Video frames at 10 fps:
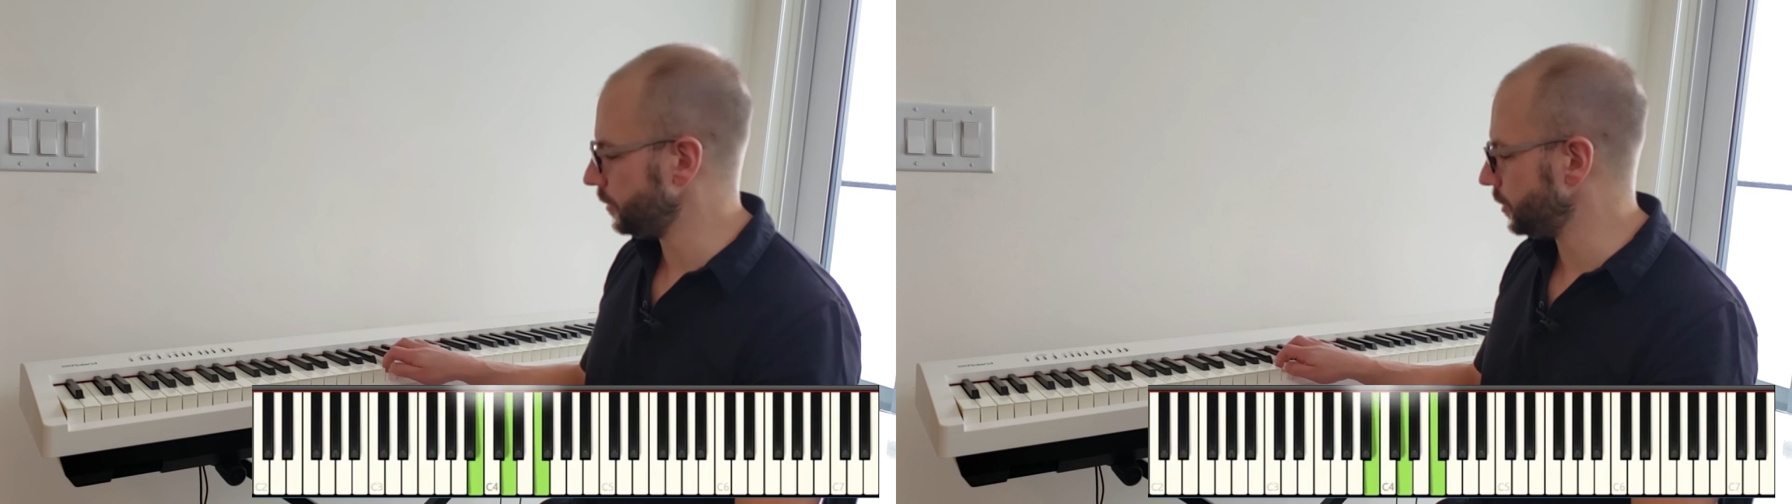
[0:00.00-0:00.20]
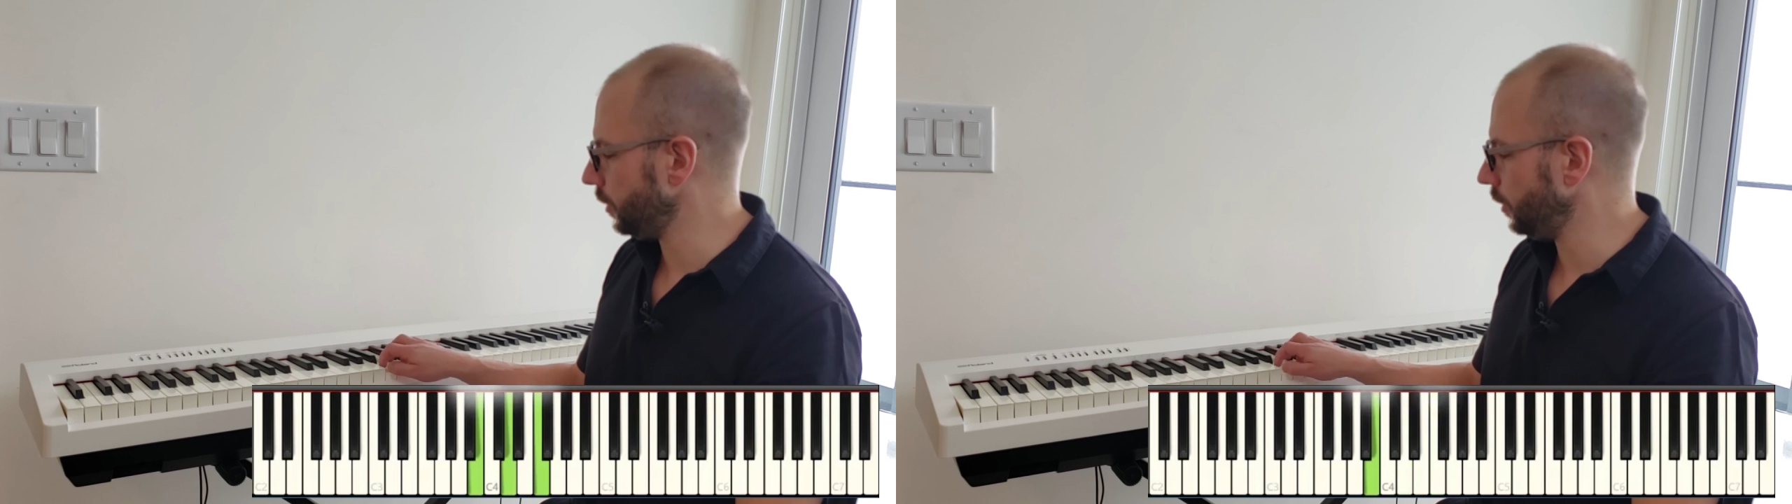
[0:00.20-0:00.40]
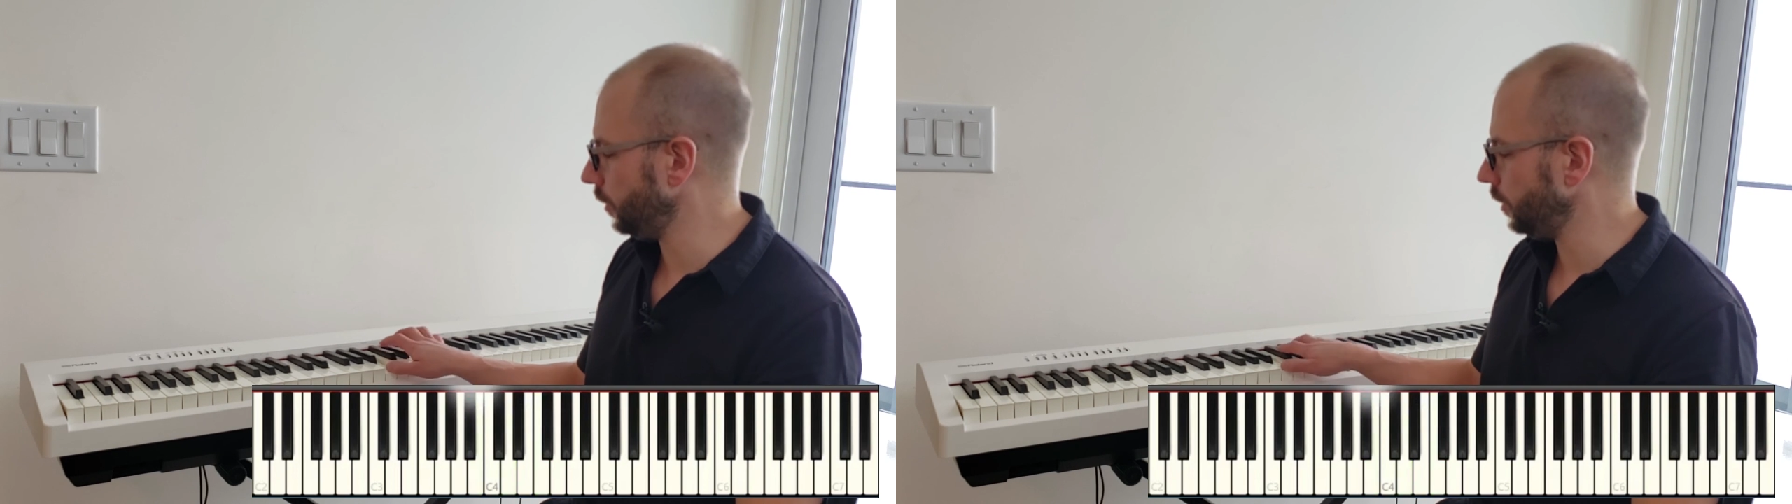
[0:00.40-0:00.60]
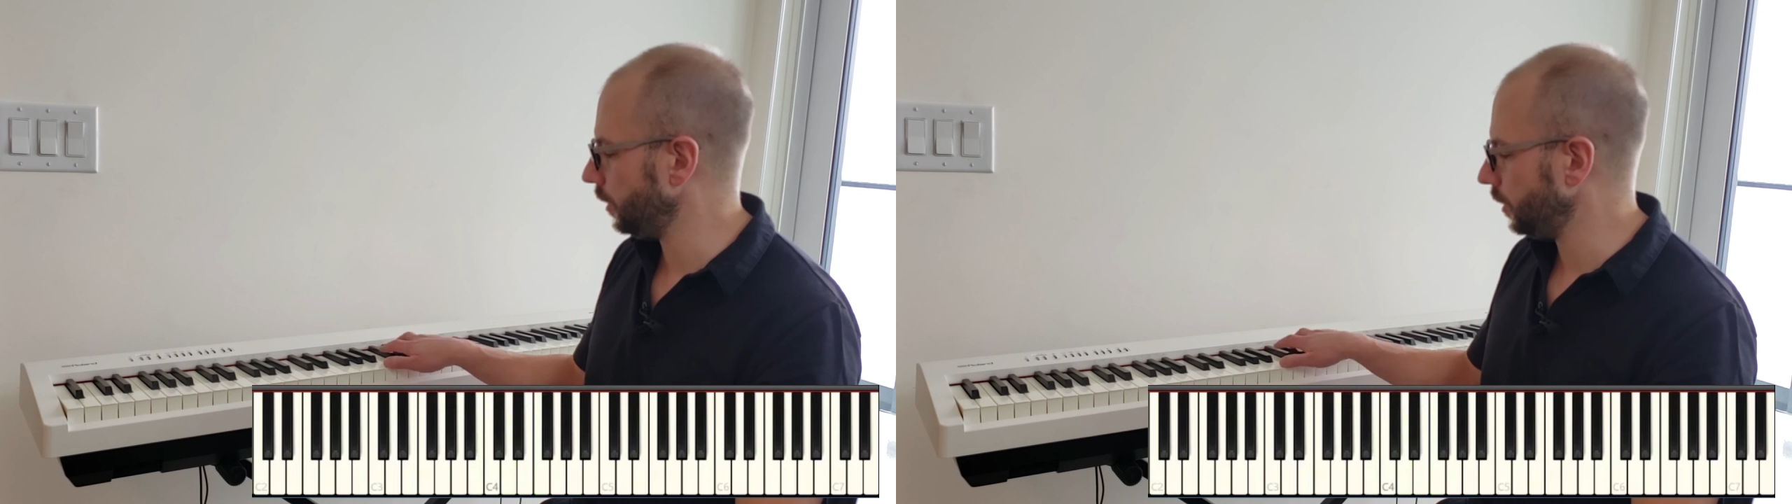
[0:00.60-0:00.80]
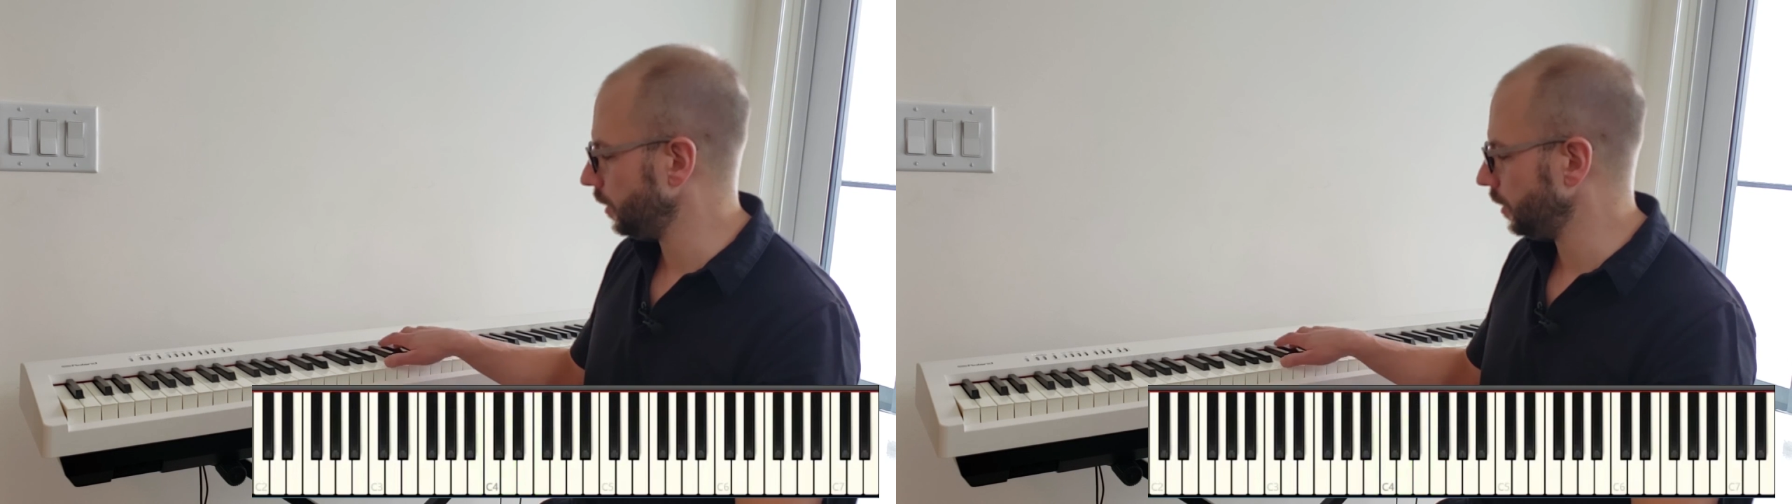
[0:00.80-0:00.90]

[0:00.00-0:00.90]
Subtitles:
So,